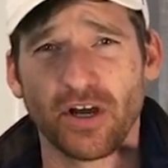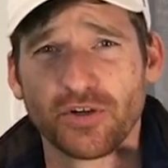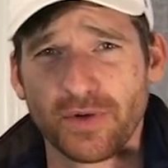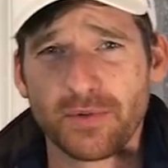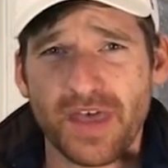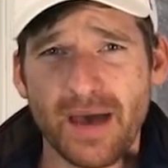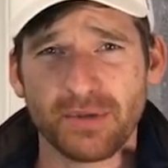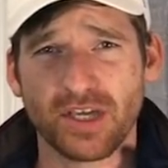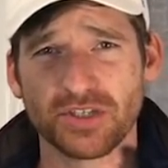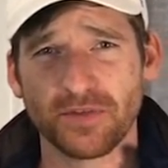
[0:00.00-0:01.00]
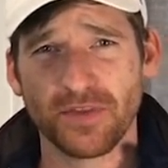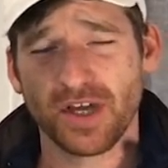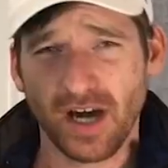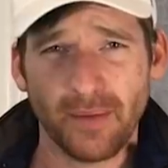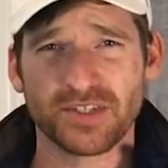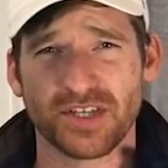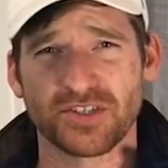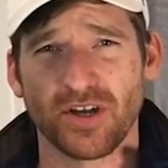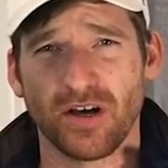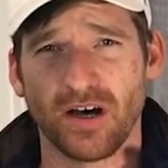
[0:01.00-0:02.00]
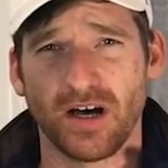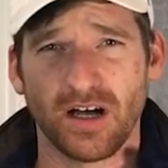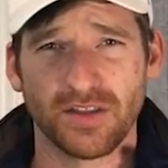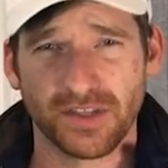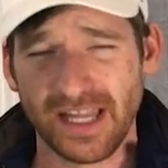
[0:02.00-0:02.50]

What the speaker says: agree with that because of the comments I saw on